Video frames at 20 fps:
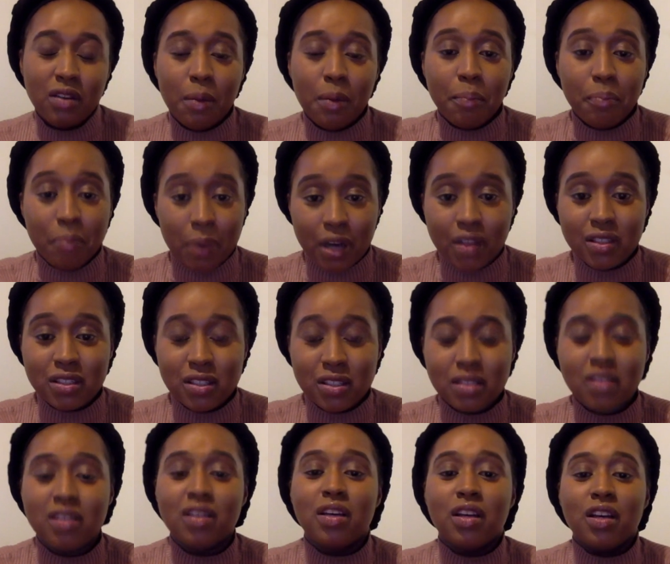but
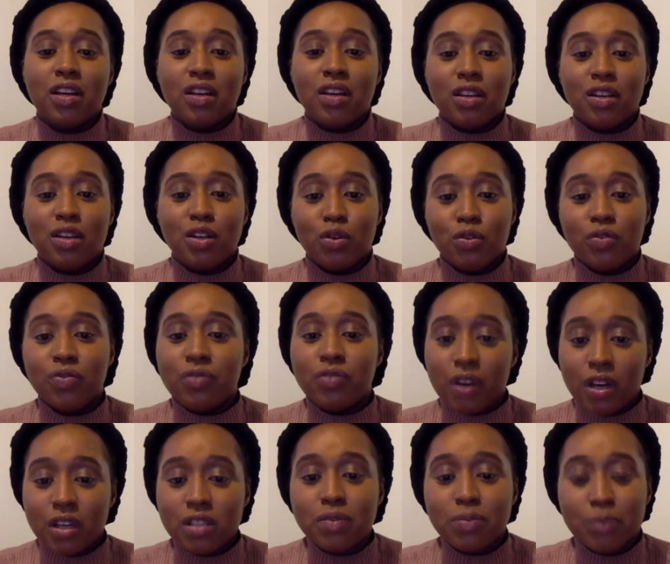you
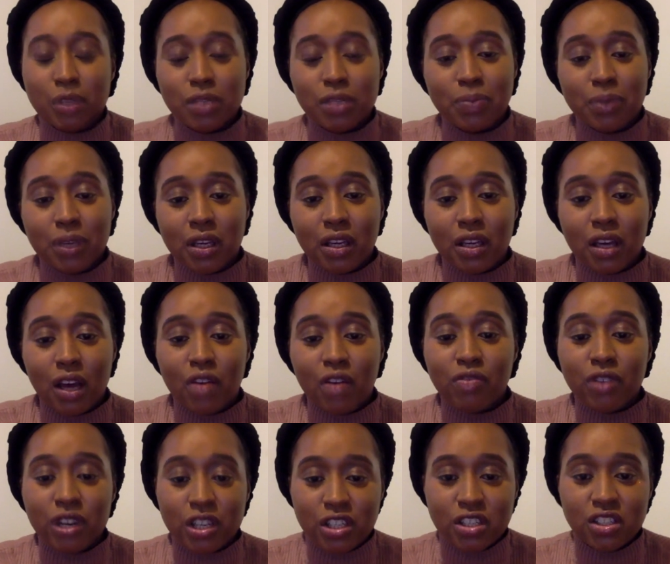first must be a
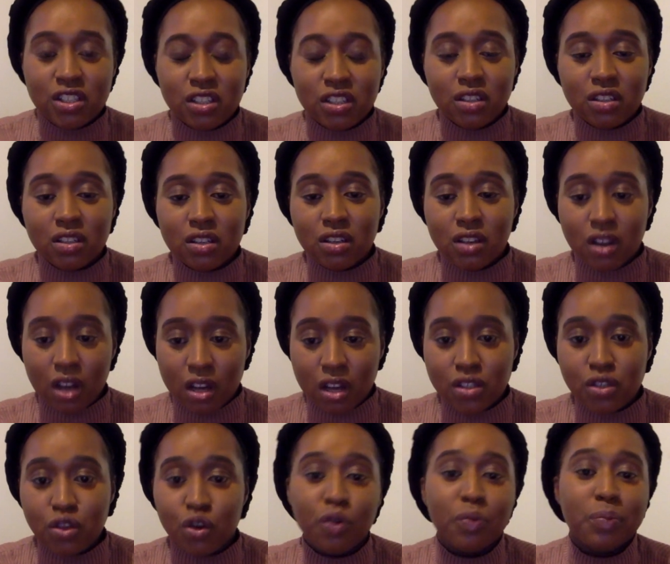registered nurse
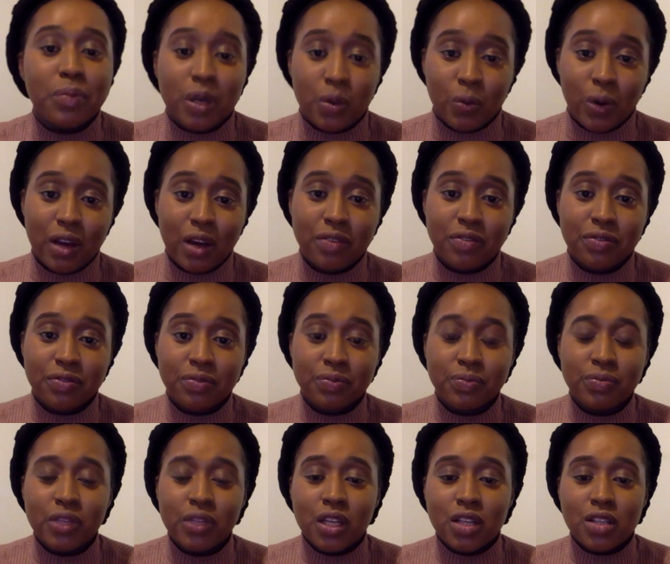or midwife.
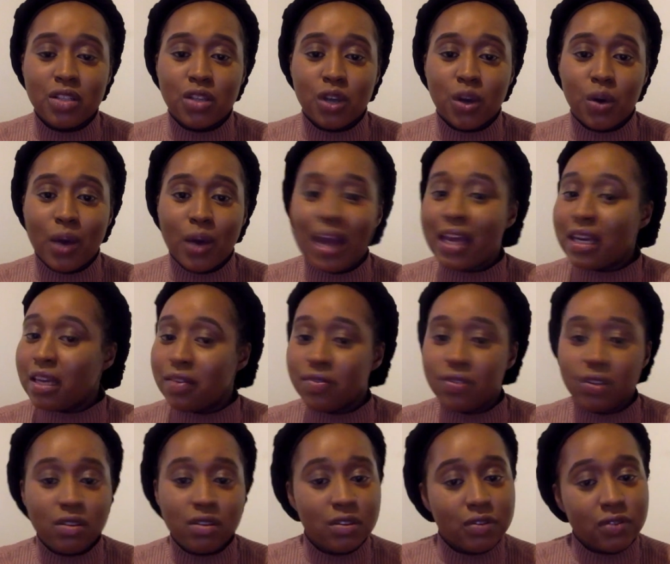So any
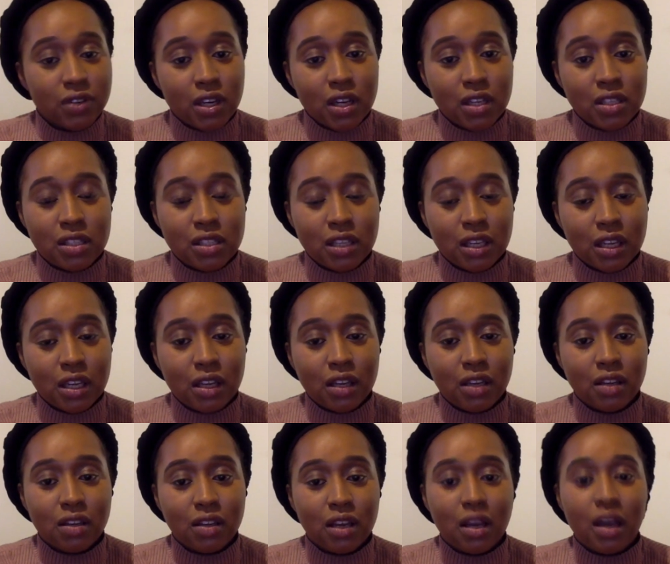field of nursing
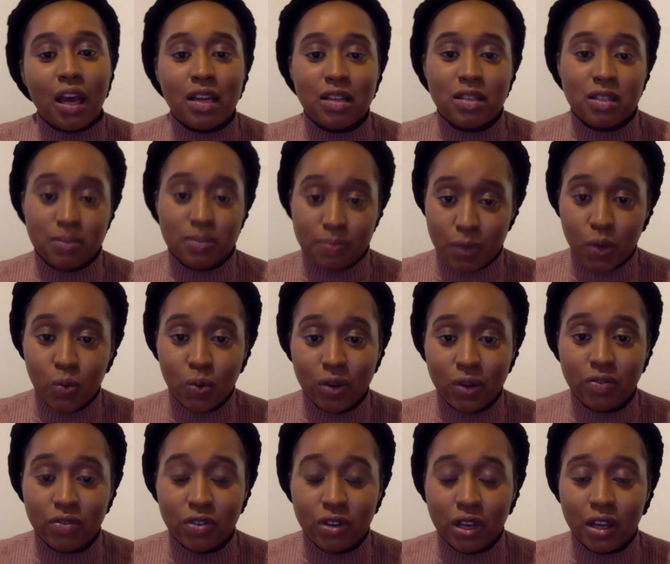and
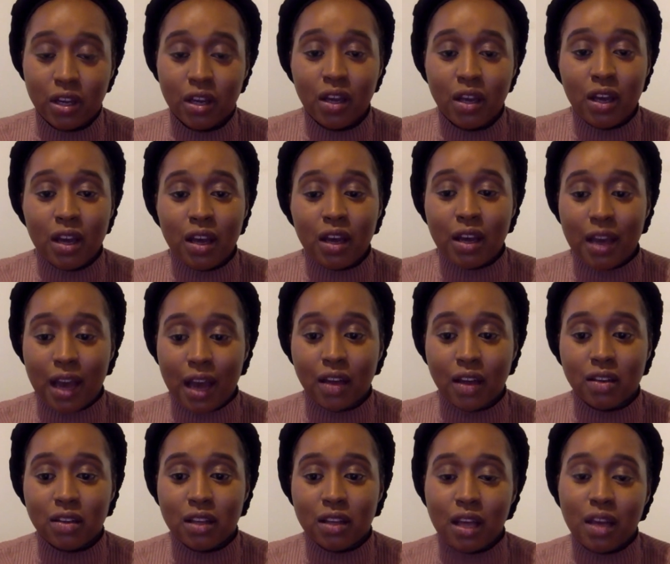midwifery
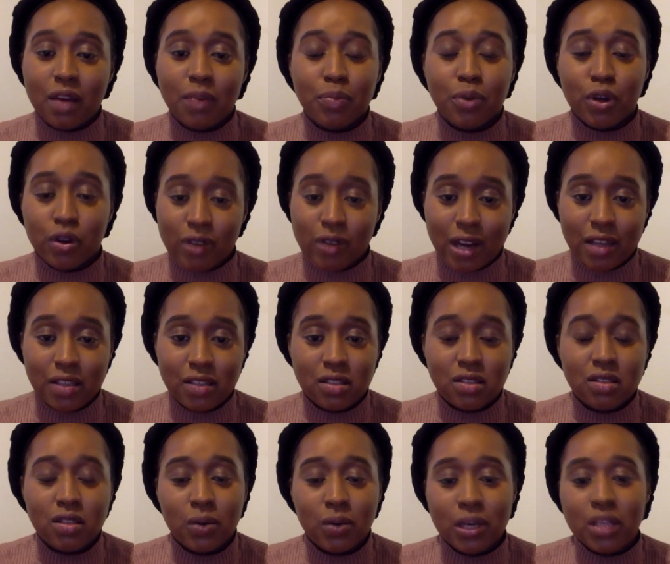can then progress.
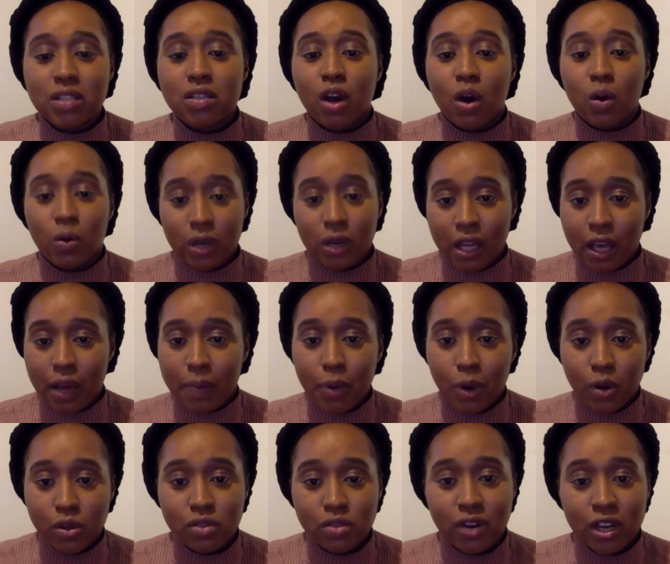So it is only a
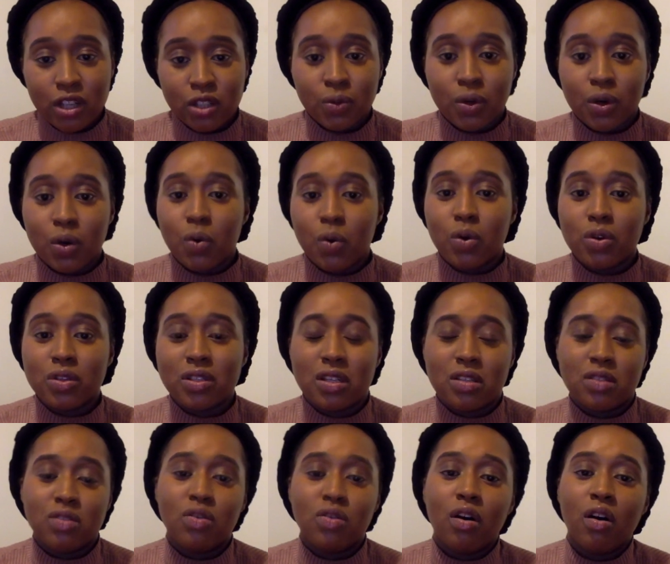postgraduate course.
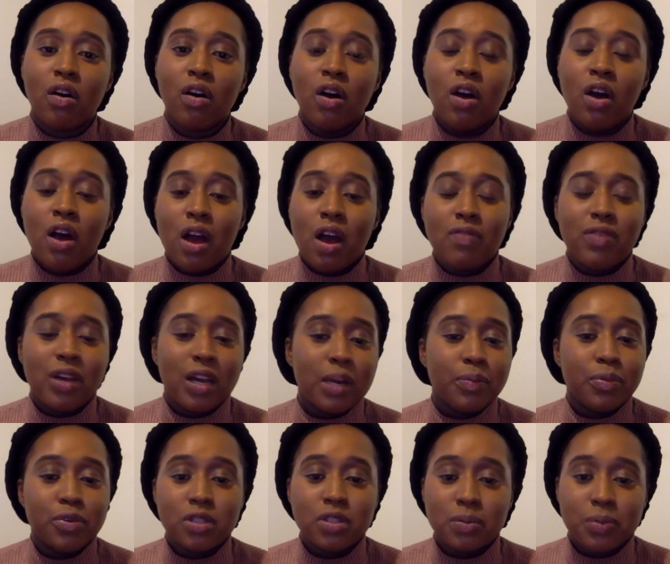It's not
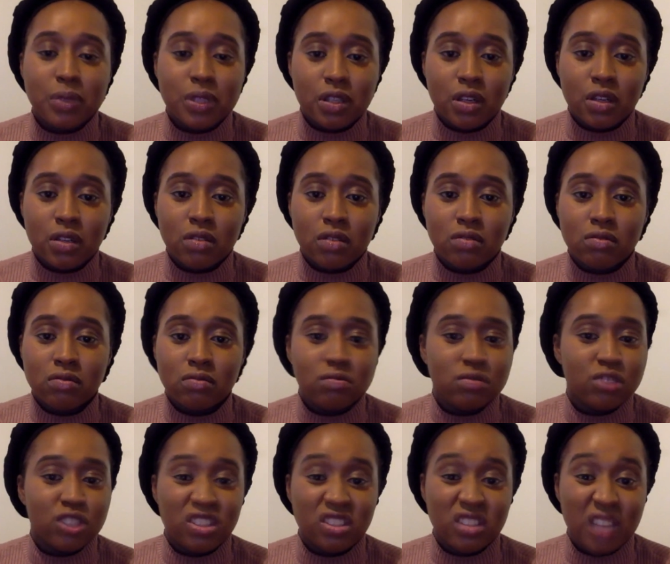available to be done
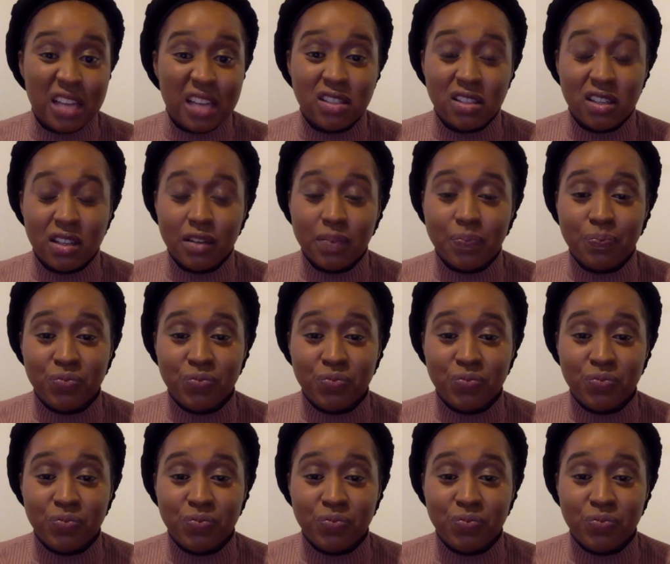just as an